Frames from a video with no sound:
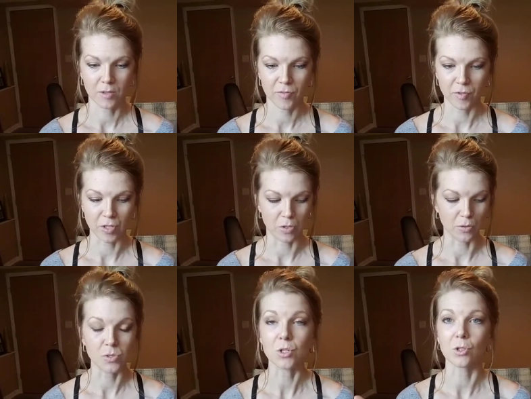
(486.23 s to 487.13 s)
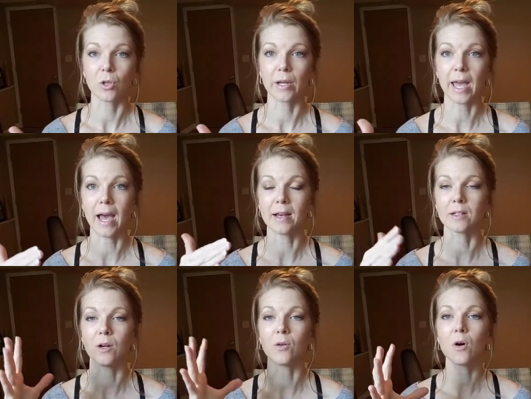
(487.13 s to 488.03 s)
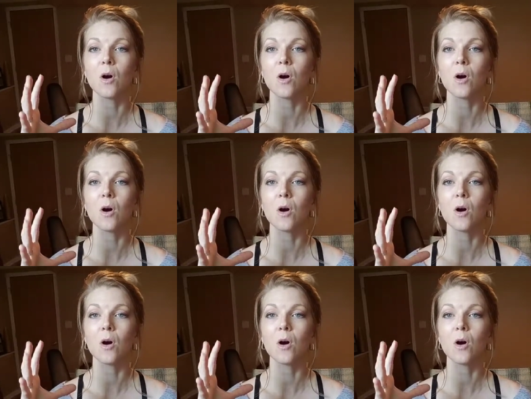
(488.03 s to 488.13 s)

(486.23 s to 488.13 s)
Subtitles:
for you to look at and go,